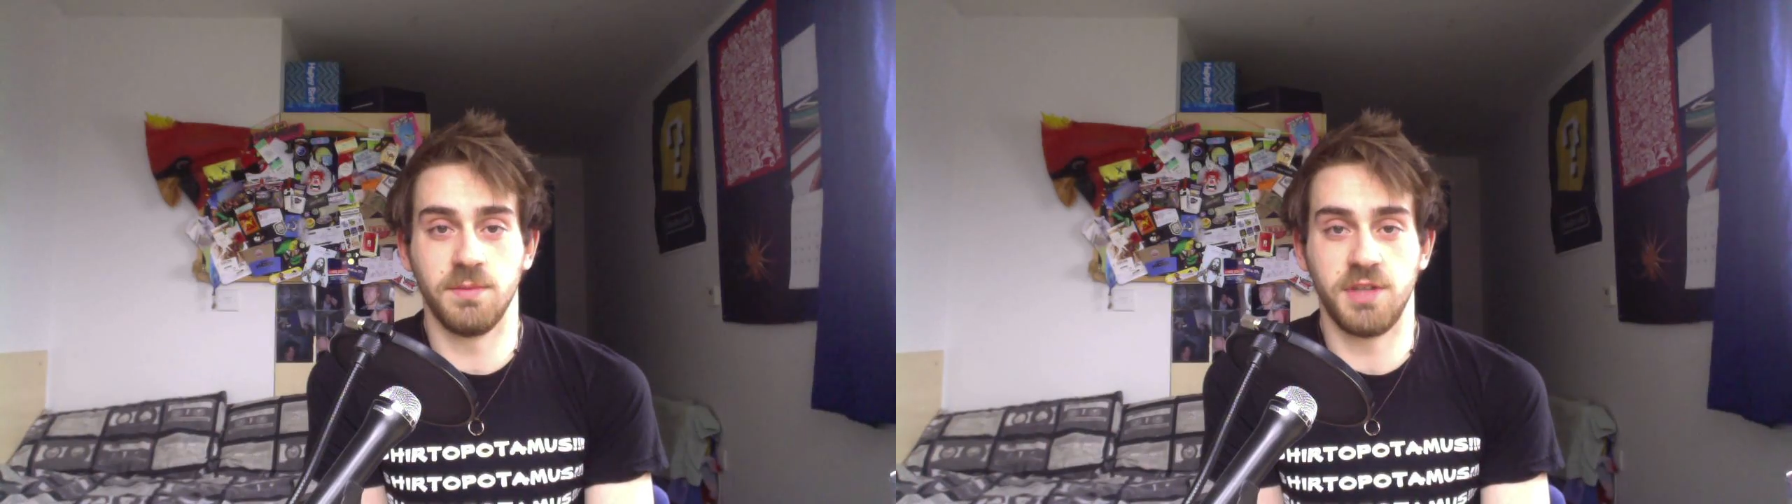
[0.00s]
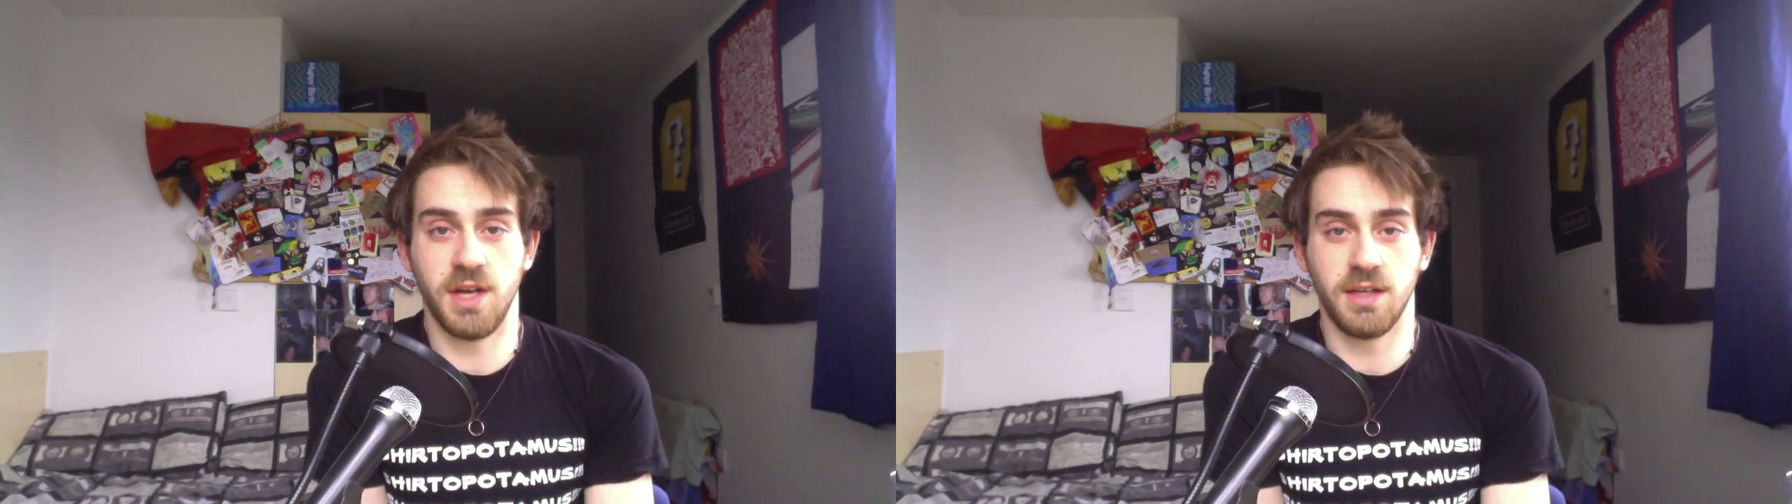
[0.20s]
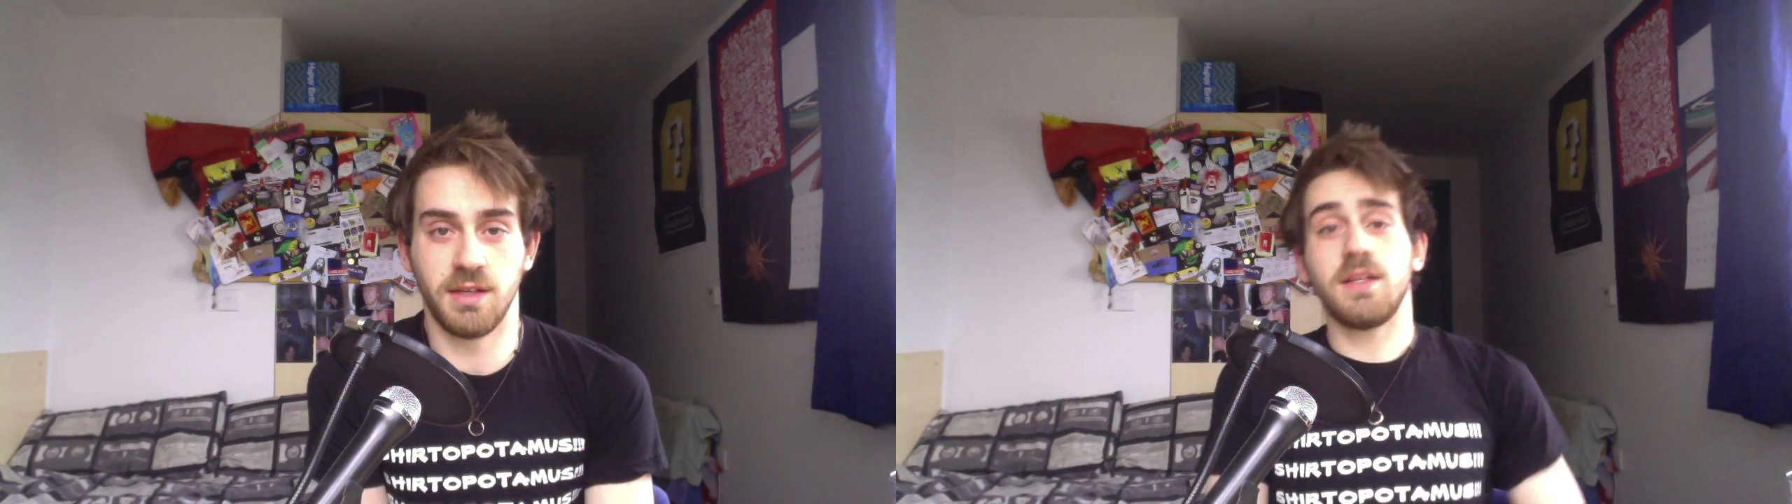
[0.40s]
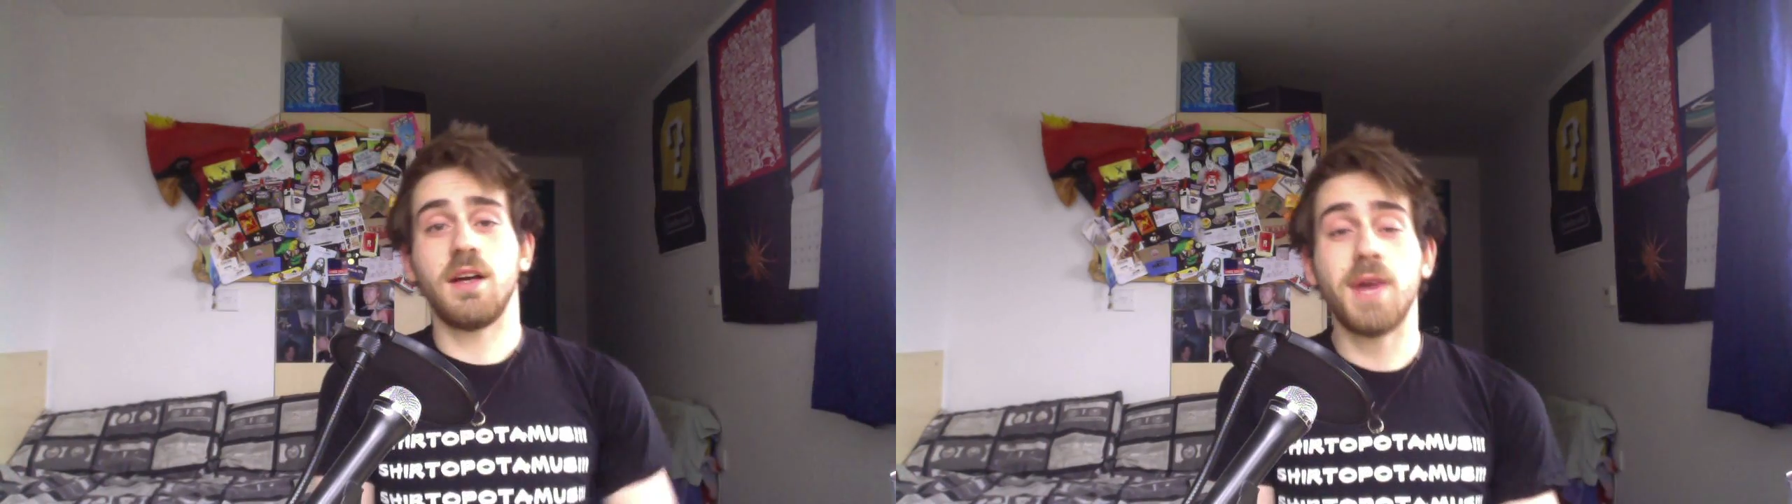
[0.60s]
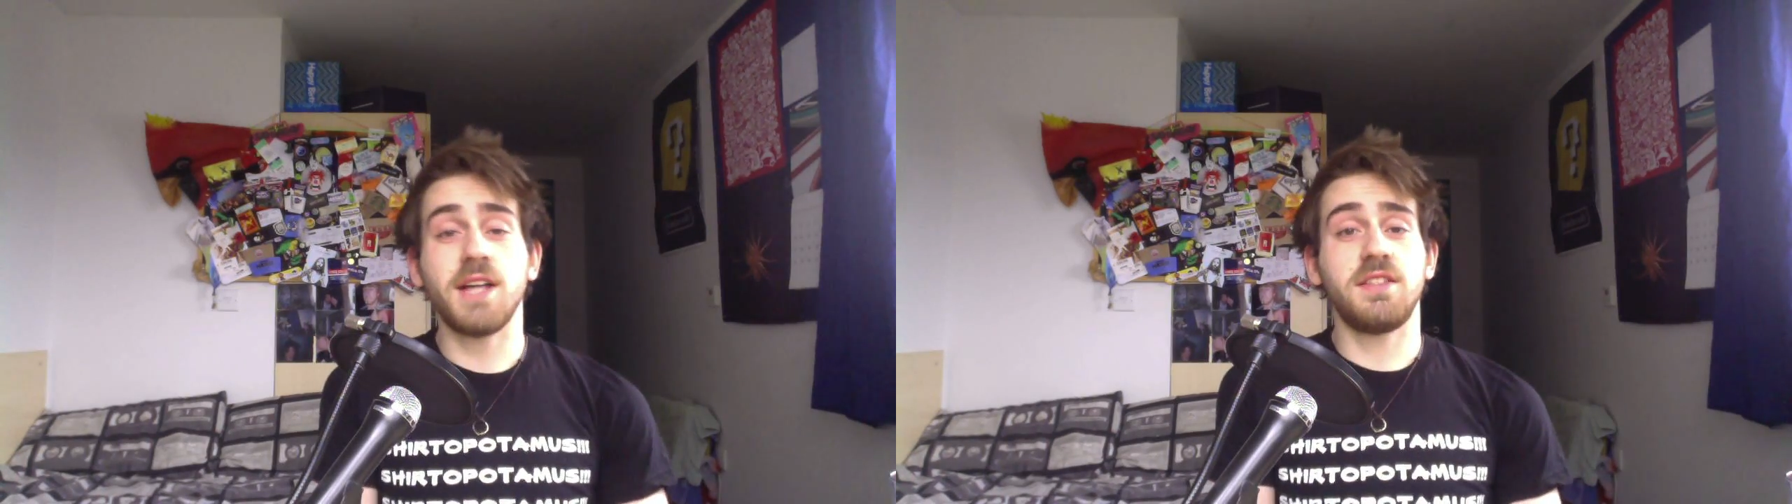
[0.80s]
Shake.
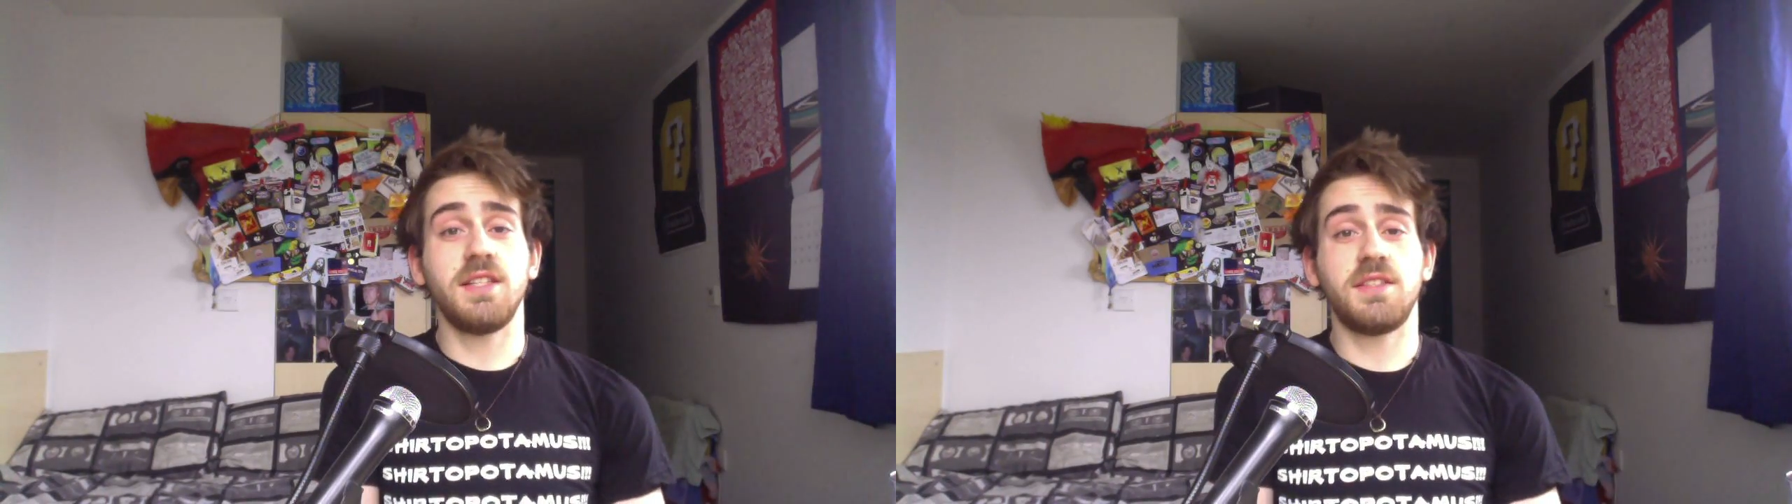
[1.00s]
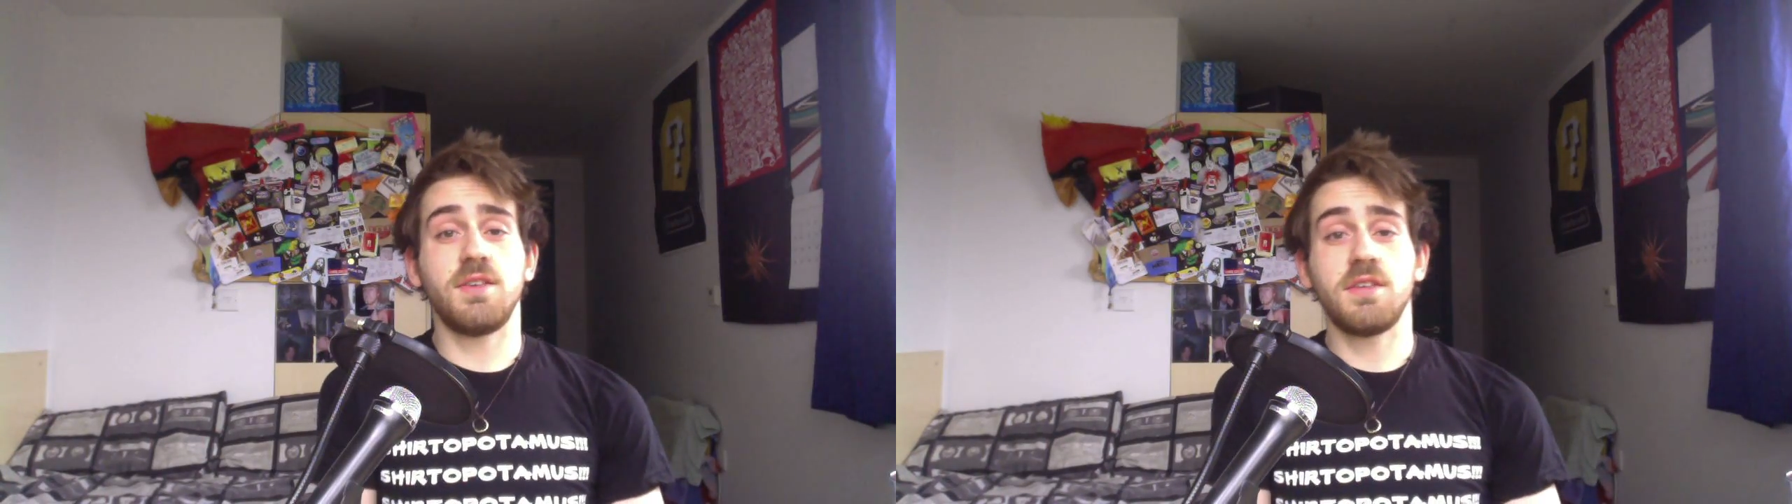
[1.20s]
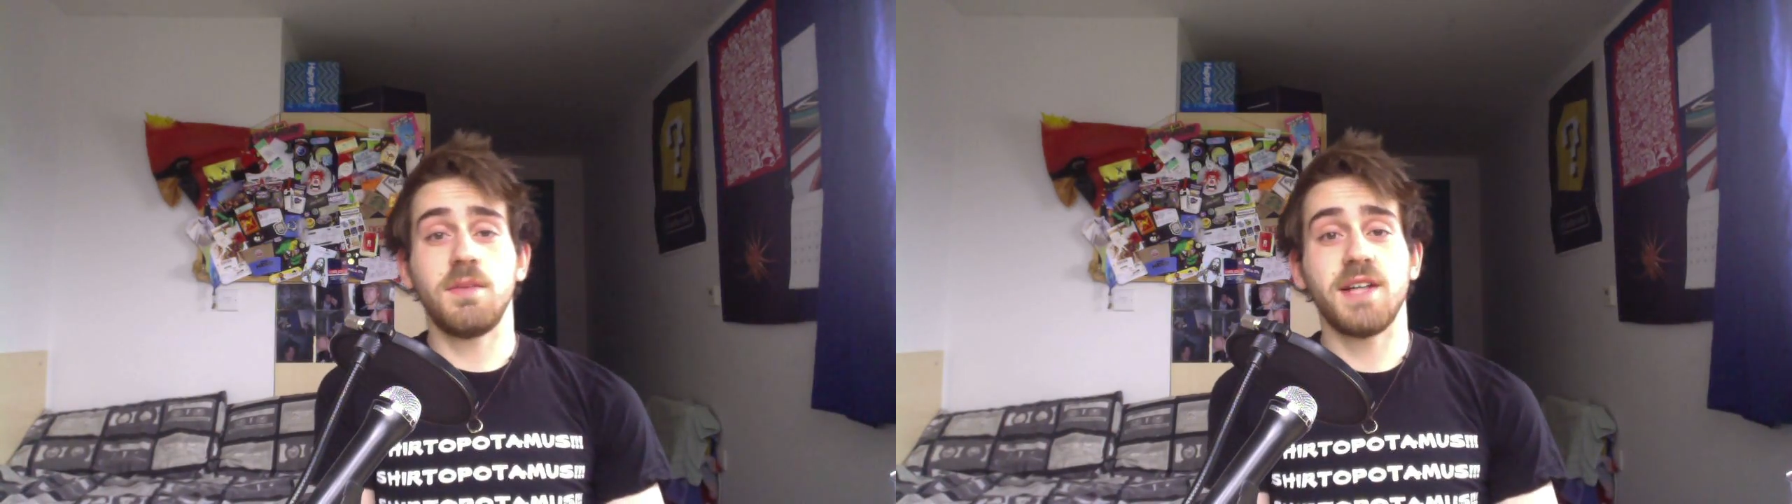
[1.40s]
I'm actually talking